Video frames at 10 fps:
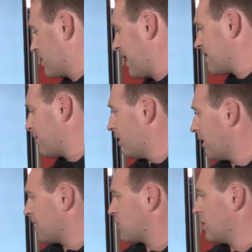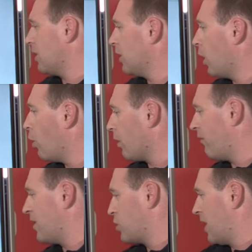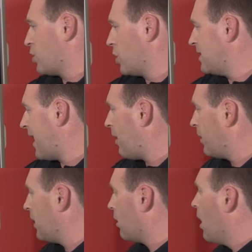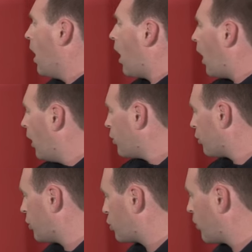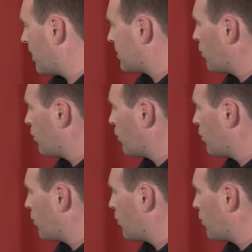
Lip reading: That's some of this lower vegetation down here under the trees.